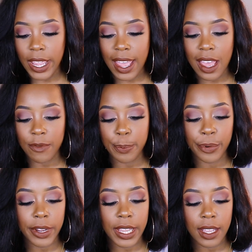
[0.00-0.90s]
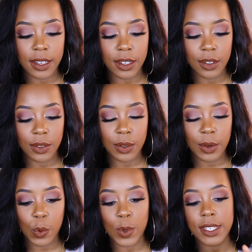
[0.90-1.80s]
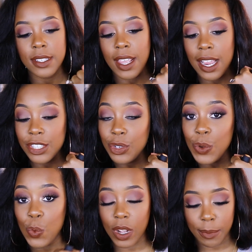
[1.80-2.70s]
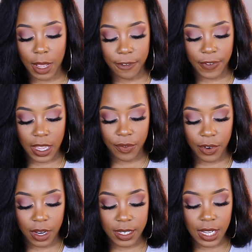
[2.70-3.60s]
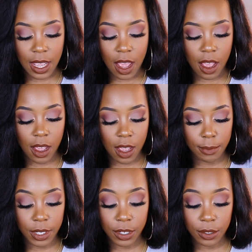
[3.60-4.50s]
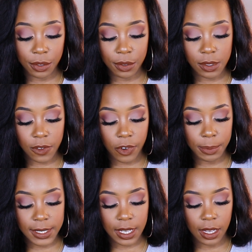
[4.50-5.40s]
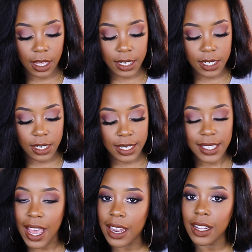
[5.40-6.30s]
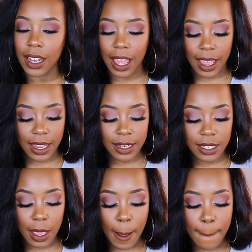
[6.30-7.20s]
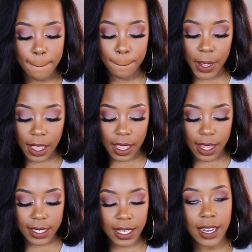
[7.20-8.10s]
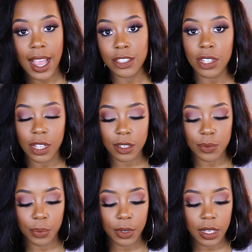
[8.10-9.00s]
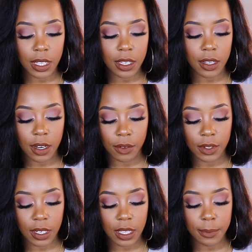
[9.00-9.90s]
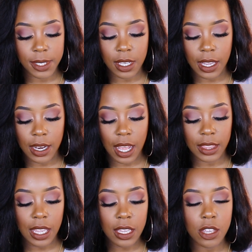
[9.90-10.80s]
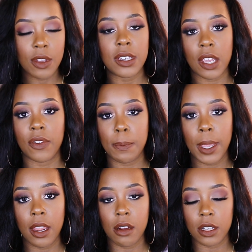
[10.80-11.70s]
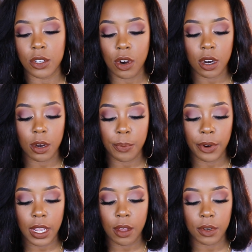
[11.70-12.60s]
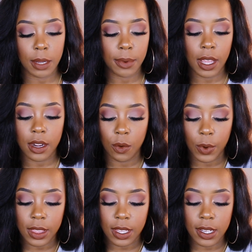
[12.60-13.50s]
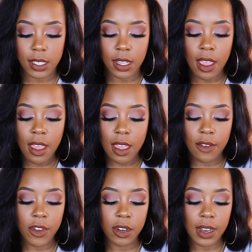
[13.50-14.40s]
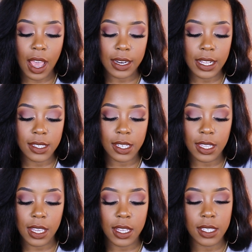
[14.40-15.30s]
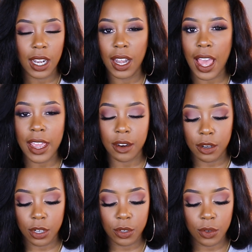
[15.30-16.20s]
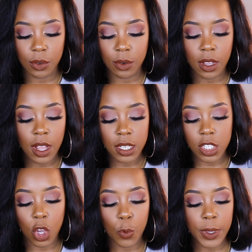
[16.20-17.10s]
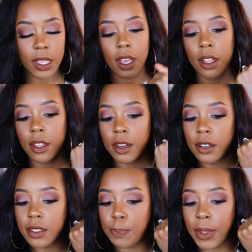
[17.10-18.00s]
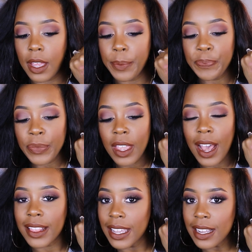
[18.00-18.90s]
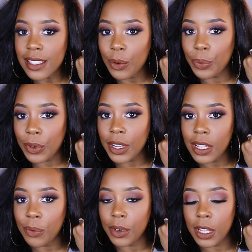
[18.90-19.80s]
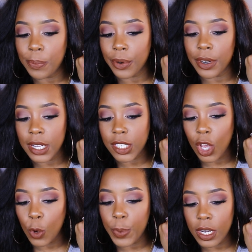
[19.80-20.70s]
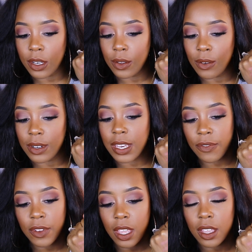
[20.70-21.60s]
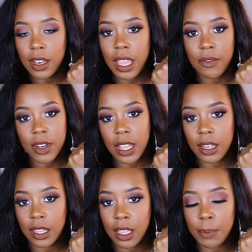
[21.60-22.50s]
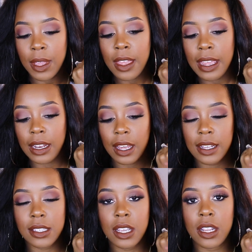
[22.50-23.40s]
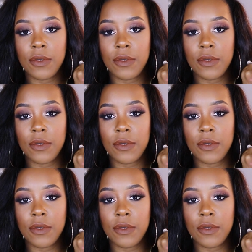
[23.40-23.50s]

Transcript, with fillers: we have Brand Nude, which is actually one of my favorite um, nudes from this collection. It's kind of light, but it actually looks really good on the lips and I think you can definitely pair a darker brown lip liner with this if you're not into these lighter nude taupey colors but I think it's a really really pretty taupey nude definitely a good everyday lip and like I said